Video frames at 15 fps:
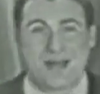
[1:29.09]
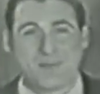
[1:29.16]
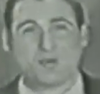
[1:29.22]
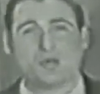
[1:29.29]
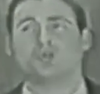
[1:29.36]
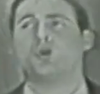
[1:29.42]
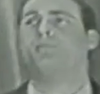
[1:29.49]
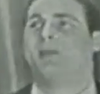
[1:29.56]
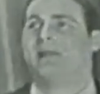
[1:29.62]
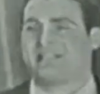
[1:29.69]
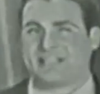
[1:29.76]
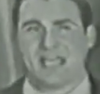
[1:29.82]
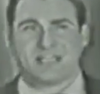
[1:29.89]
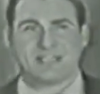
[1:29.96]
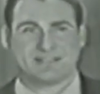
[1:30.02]
I'm going to do big
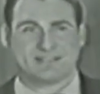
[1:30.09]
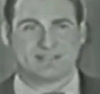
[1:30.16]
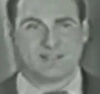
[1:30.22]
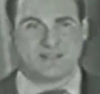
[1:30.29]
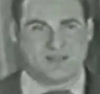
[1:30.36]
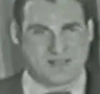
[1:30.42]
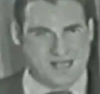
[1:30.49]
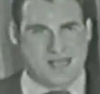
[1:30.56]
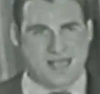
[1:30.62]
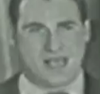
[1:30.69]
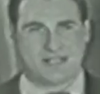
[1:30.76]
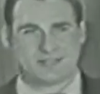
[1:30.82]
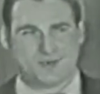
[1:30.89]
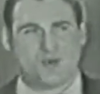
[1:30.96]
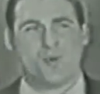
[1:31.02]
things. Yeah.
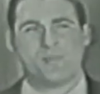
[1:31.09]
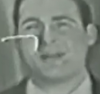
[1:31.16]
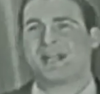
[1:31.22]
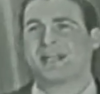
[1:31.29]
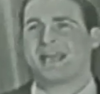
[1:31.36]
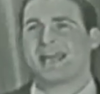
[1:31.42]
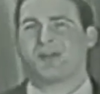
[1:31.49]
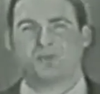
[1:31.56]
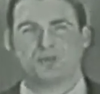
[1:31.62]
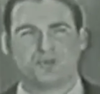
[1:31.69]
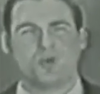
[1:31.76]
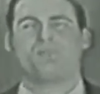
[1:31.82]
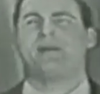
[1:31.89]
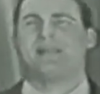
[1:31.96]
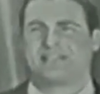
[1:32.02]
You and me together, we'll
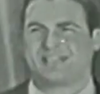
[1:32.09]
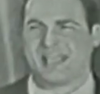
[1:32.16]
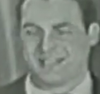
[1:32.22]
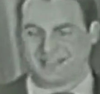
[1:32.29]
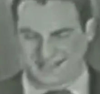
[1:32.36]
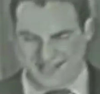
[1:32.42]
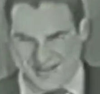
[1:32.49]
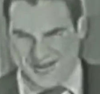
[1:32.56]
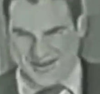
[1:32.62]
do big things.